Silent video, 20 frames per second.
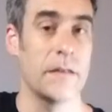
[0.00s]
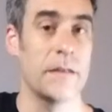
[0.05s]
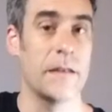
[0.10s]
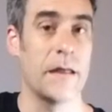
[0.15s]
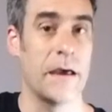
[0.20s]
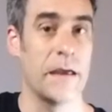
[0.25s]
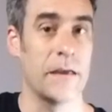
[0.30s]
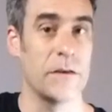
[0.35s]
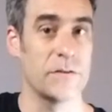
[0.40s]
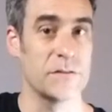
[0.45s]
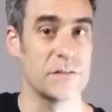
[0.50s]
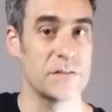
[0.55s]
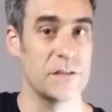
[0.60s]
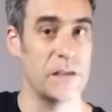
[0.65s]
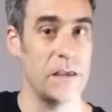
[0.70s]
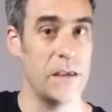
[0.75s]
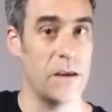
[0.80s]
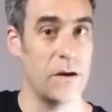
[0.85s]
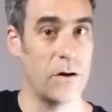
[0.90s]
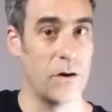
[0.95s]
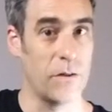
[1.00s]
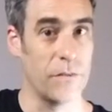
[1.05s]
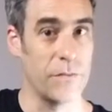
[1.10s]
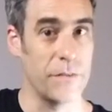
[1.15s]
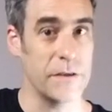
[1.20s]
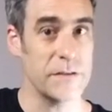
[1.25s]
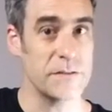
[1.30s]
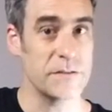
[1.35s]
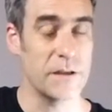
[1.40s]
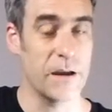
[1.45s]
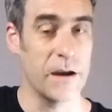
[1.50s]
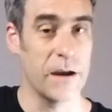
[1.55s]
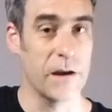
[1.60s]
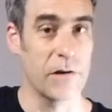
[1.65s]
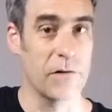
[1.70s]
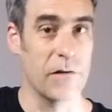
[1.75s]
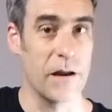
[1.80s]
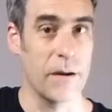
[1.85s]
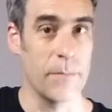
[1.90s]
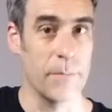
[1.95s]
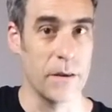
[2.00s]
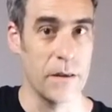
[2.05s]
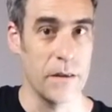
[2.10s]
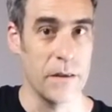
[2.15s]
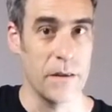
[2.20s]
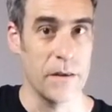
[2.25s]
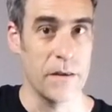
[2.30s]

Now you'll see on this diagram